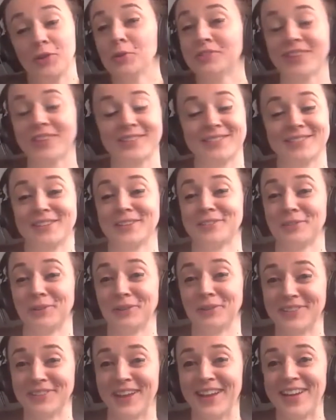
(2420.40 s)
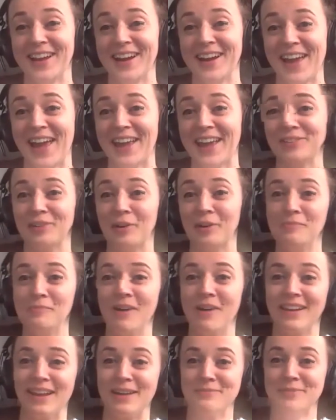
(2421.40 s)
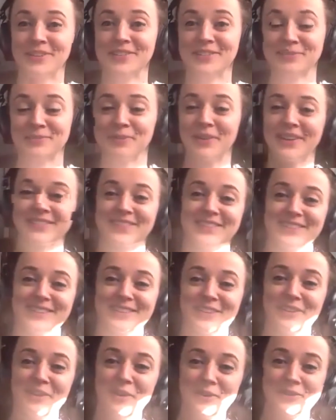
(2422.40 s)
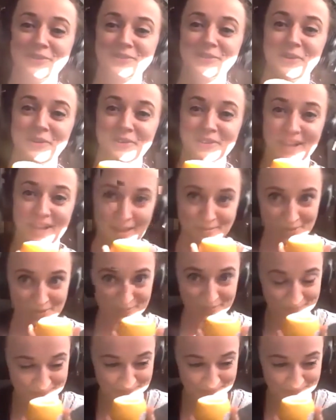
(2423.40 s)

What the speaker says: said citrus, and I ate all my lemons because I did a hot lemon.